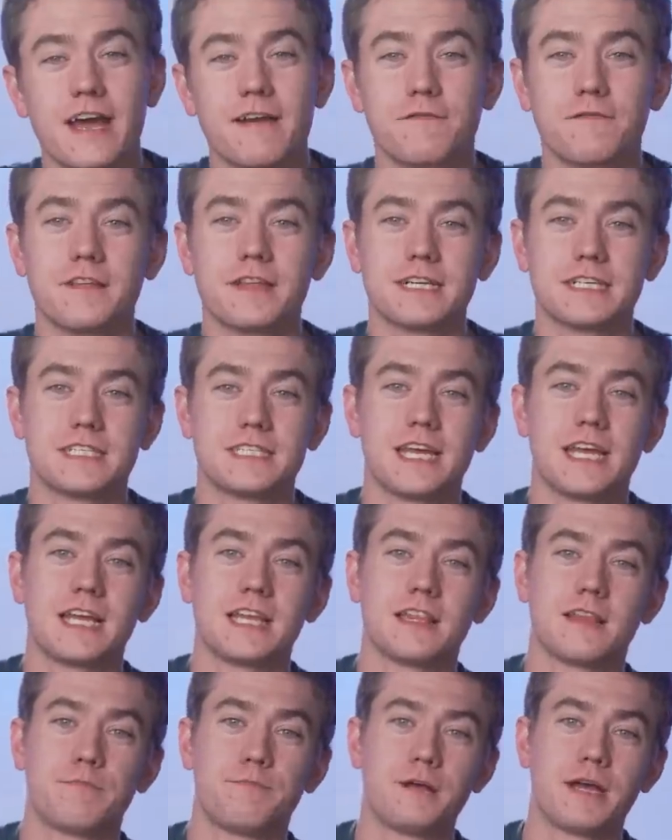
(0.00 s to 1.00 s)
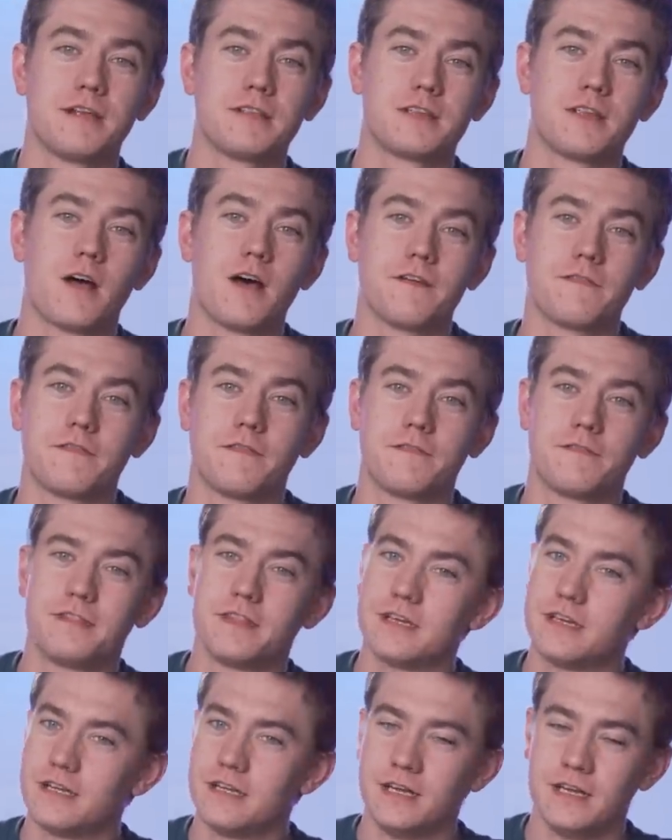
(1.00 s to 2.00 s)
Netflix taking the belt off of
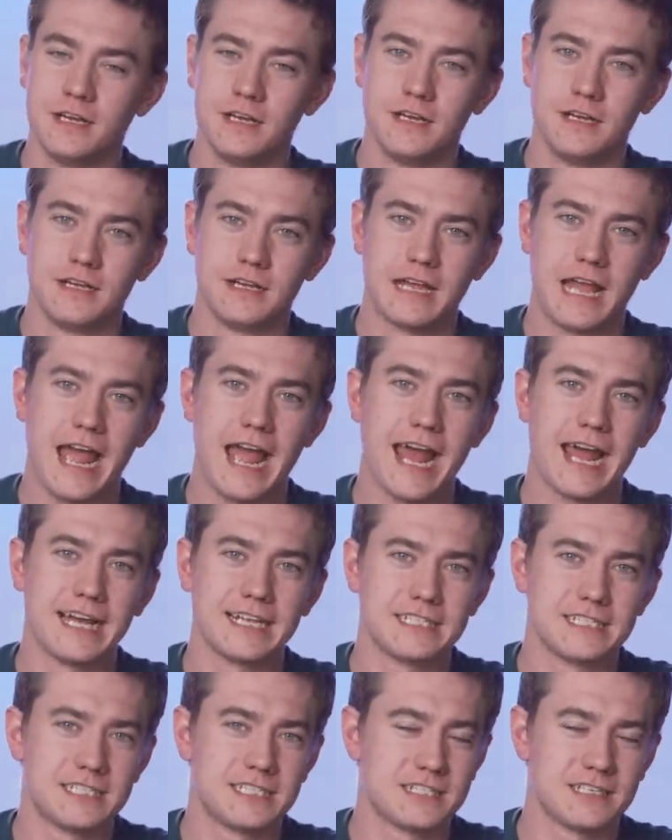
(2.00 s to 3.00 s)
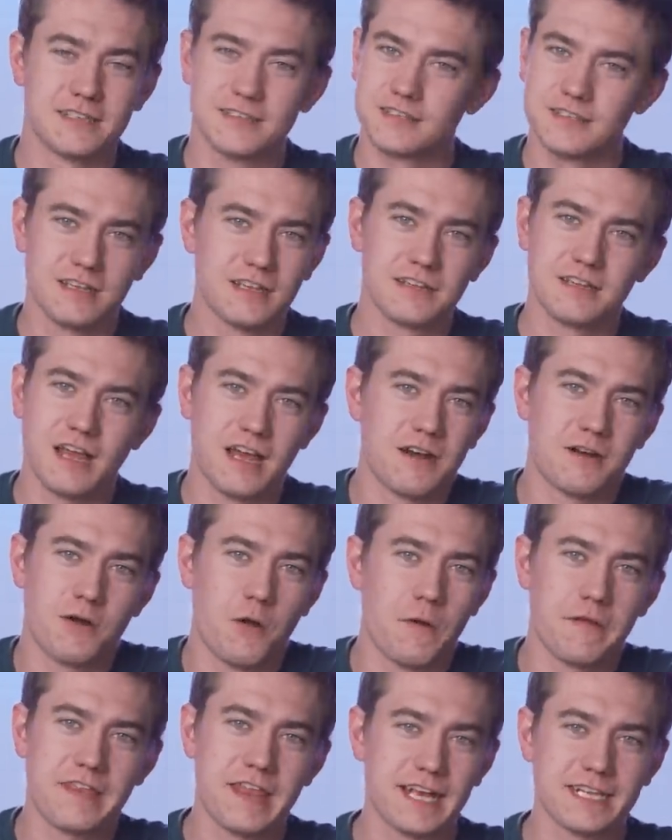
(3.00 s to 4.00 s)
the ads. I don't
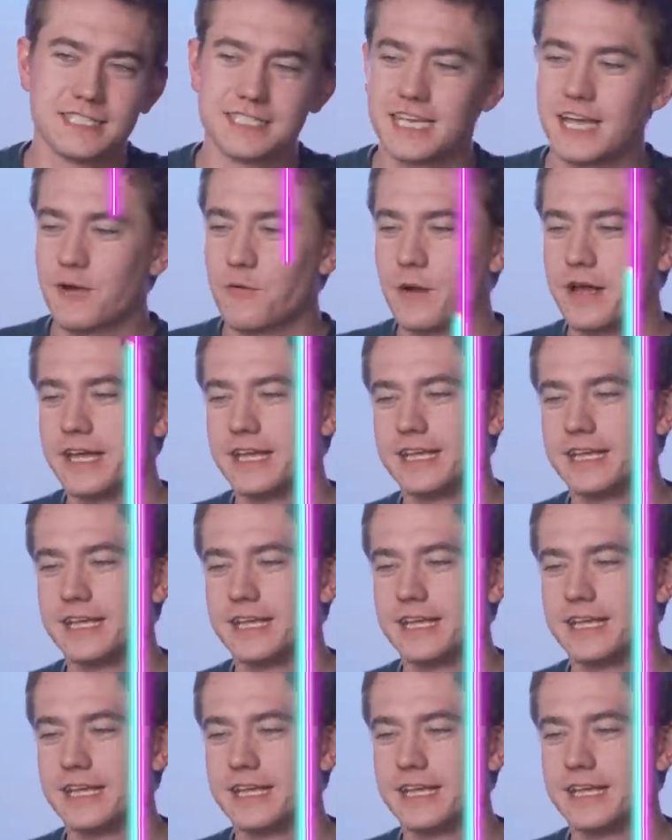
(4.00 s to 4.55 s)
know what that segue